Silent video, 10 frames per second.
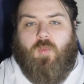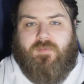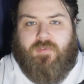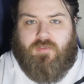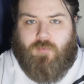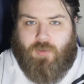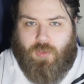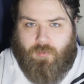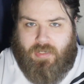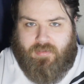Wakefield have won
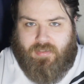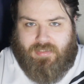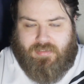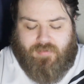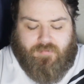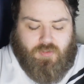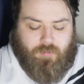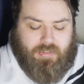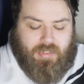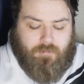3 in their last 5
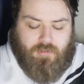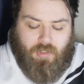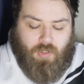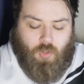Super League games.